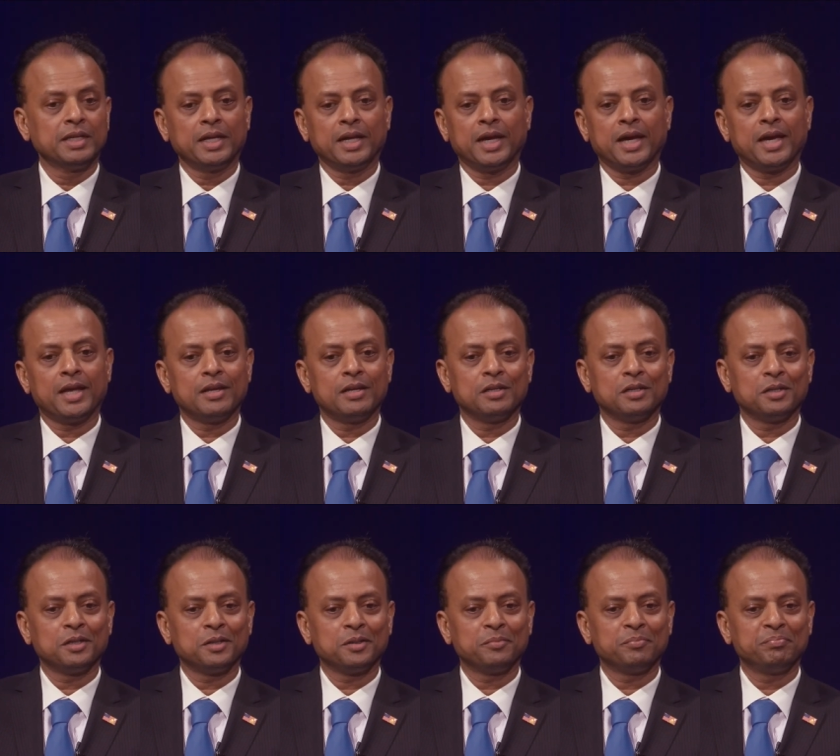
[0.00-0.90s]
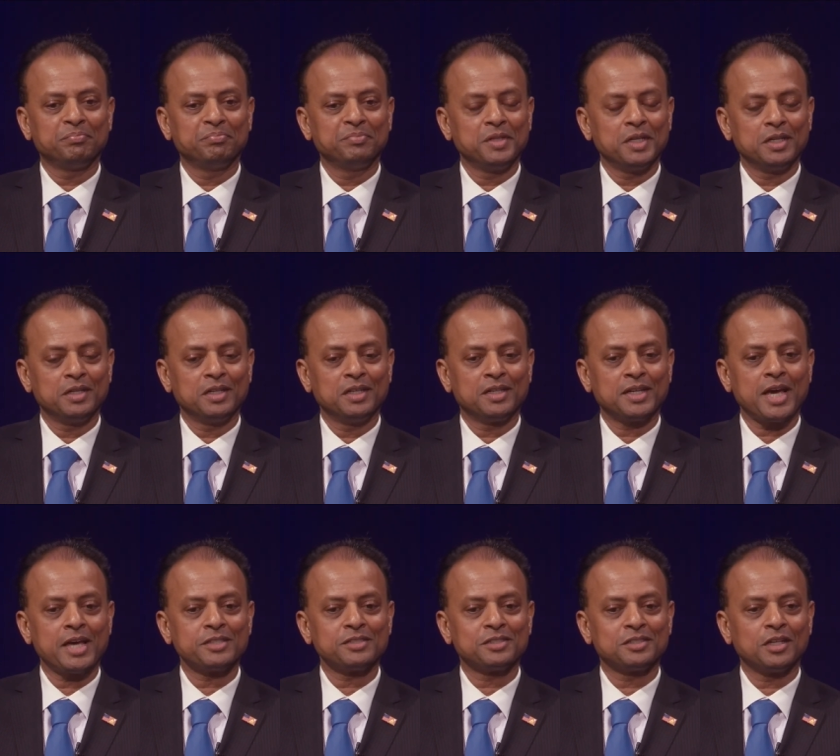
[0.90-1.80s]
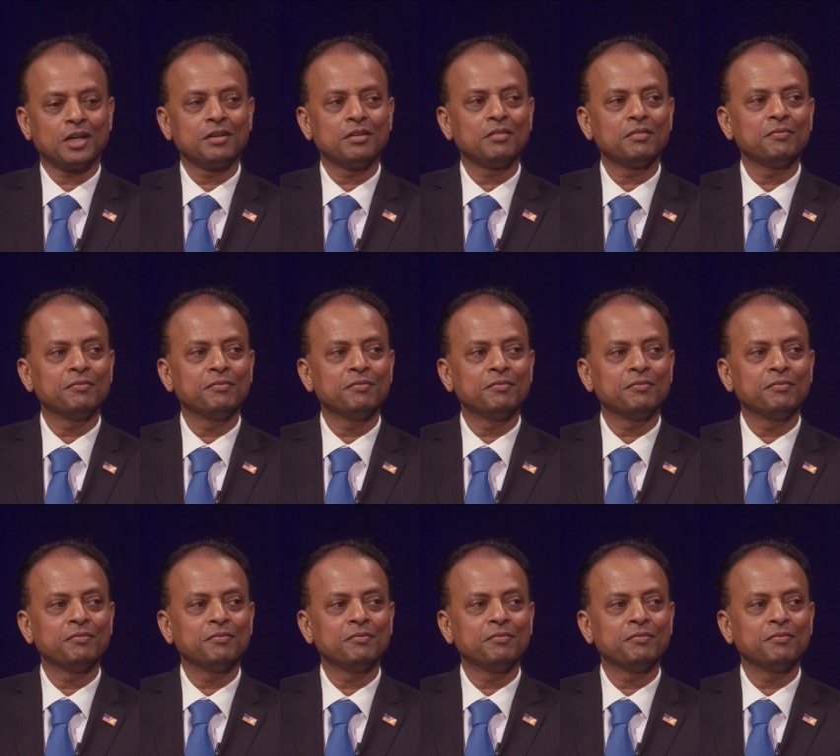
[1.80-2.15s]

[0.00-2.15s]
And uh, it, it has done